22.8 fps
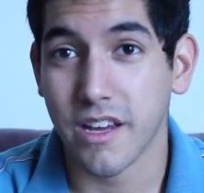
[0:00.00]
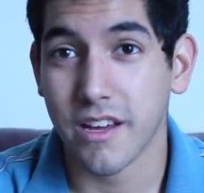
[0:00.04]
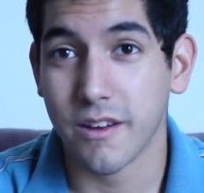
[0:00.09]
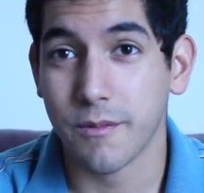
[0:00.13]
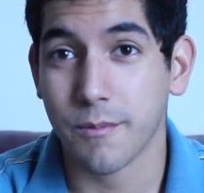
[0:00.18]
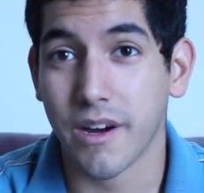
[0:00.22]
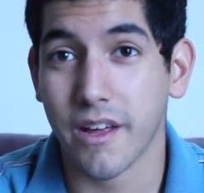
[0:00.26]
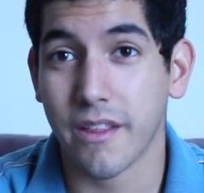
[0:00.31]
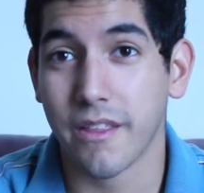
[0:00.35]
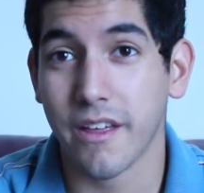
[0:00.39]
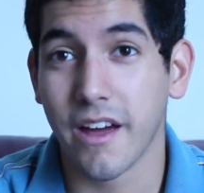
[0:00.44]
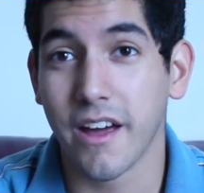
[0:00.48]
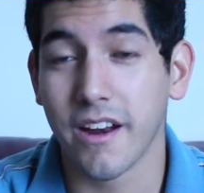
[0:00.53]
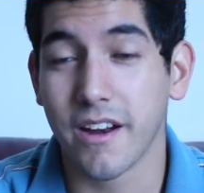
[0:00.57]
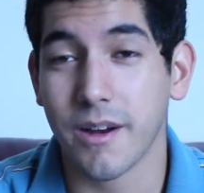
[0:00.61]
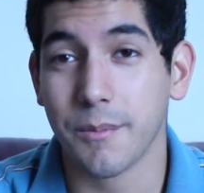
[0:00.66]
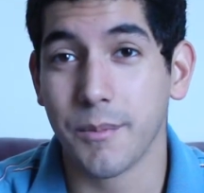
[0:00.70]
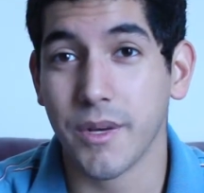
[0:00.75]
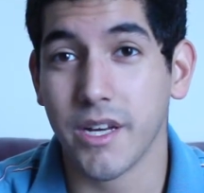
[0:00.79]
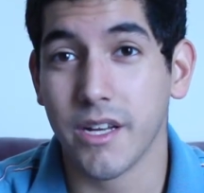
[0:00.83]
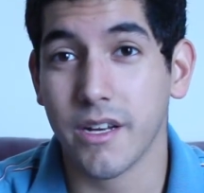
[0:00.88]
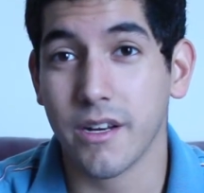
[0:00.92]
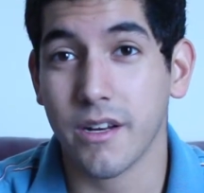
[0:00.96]
And by that
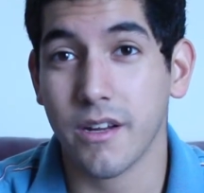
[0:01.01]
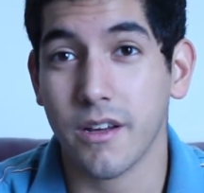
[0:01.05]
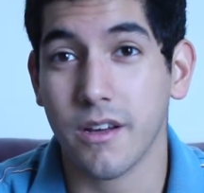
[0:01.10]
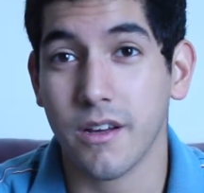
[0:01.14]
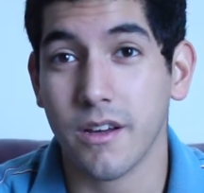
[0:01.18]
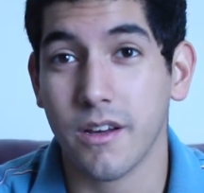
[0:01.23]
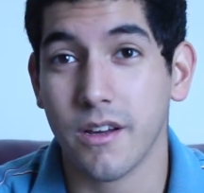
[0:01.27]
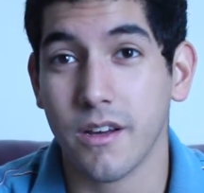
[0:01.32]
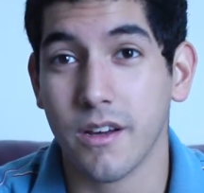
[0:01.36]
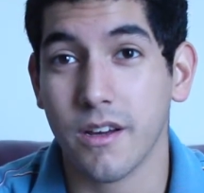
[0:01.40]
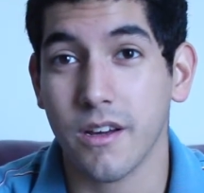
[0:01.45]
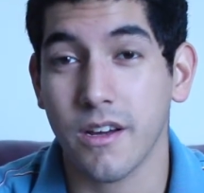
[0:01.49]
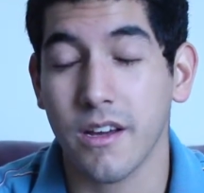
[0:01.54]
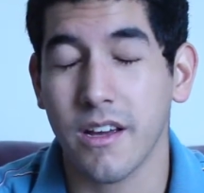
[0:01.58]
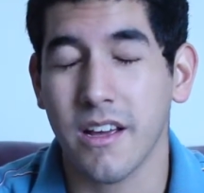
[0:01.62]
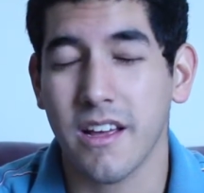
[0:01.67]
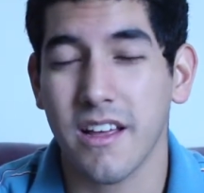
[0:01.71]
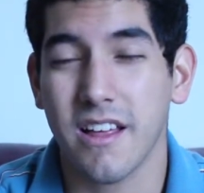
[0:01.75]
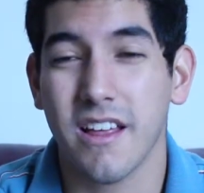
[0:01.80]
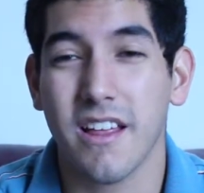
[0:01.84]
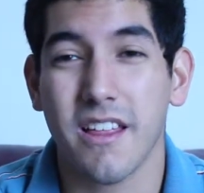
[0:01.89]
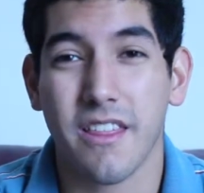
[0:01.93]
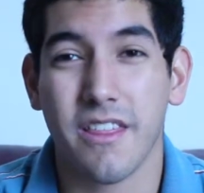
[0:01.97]
I mean
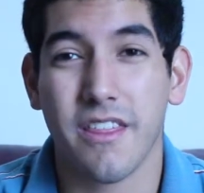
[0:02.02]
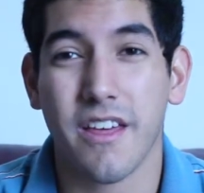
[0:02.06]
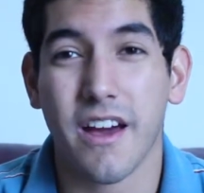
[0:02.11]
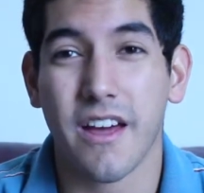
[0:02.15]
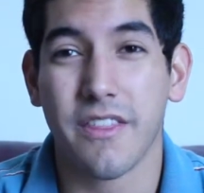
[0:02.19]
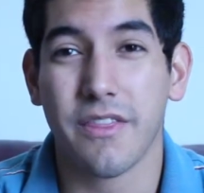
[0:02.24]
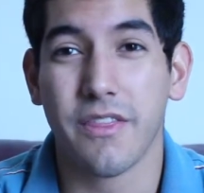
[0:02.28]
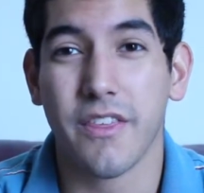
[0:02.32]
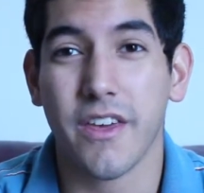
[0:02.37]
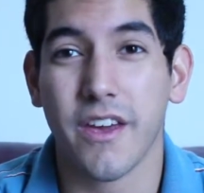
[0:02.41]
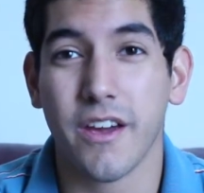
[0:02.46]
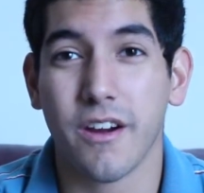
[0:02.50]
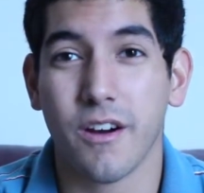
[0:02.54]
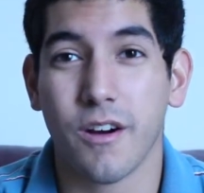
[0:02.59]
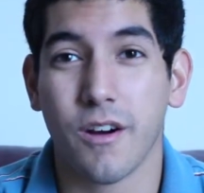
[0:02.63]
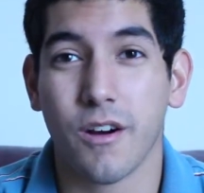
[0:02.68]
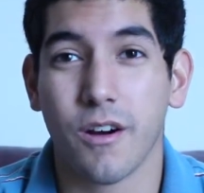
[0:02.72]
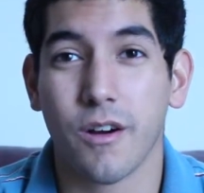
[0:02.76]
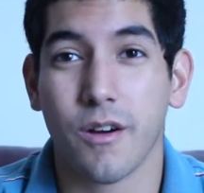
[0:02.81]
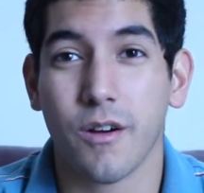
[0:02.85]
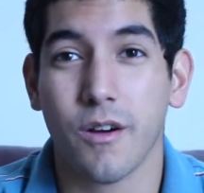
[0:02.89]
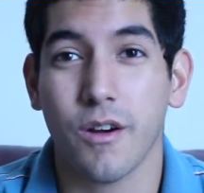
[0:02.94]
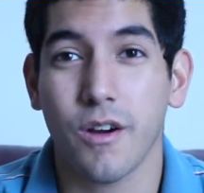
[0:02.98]
that they
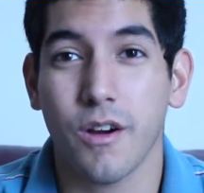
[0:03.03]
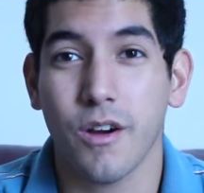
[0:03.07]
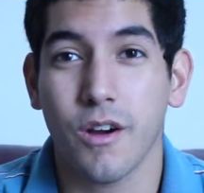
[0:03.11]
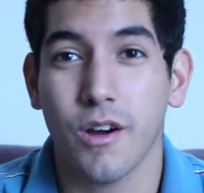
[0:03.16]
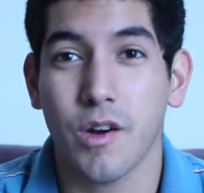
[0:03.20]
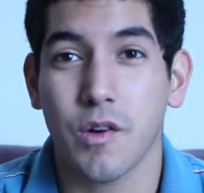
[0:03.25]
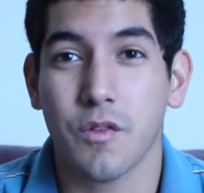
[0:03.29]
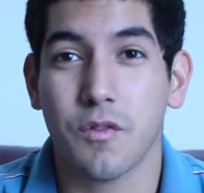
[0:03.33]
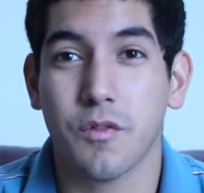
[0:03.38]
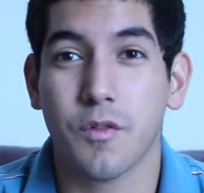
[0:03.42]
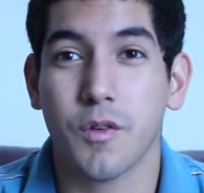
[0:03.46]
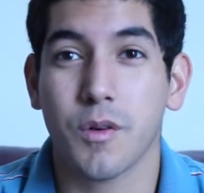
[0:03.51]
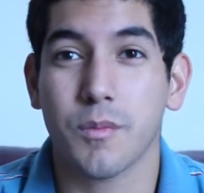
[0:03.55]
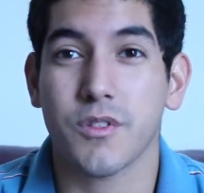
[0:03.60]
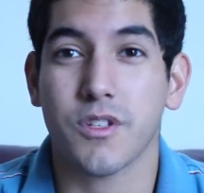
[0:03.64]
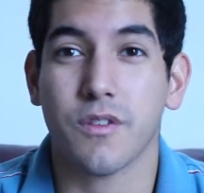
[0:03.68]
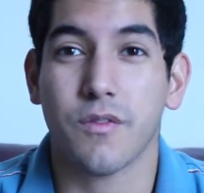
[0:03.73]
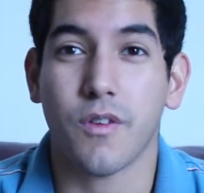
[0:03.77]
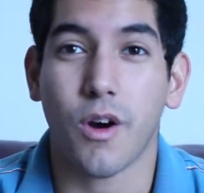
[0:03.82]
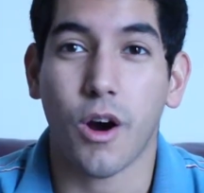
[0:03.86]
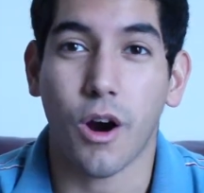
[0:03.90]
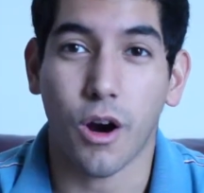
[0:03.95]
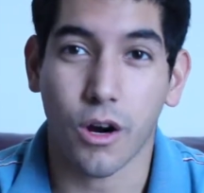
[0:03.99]
are
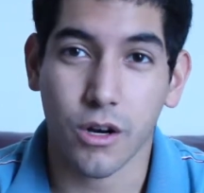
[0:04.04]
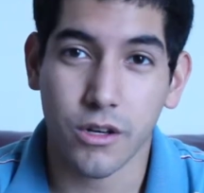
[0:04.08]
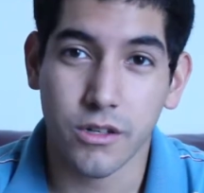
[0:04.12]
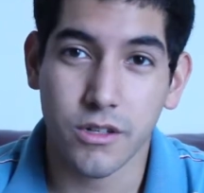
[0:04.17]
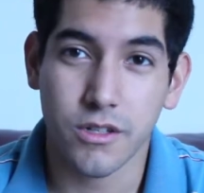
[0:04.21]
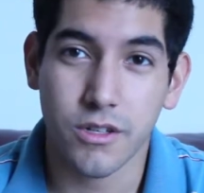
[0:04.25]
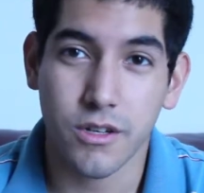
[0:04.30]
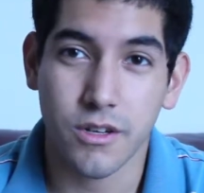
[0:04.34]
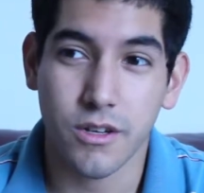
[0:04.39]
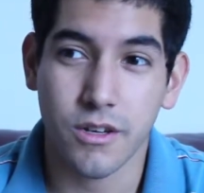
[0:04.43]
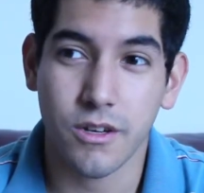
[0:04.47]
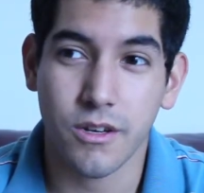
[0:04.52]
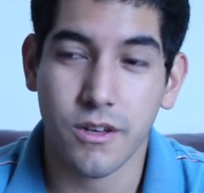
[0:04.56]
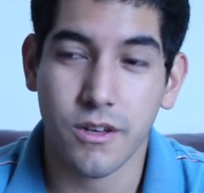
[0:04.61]
forms of art.